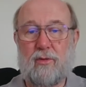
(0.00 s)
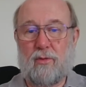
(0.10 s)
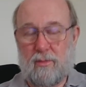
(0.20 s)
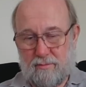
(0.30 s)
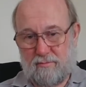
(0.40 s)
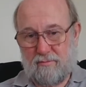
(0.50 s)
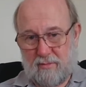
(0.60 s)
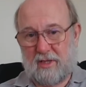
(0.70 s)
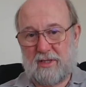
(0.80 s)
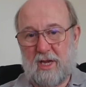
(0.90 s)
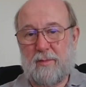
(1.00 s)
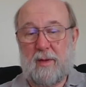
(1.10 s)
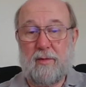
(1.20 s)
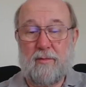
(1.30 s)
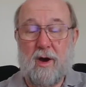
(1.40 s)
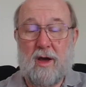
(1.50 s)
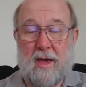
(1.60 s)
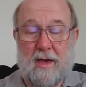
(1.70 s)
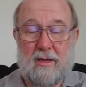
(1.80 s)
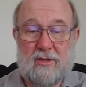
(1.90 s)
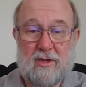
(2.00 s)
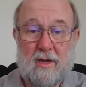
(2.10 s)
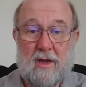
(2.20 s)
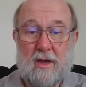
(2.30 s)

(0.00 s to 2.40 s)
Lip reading: or let's say people my age,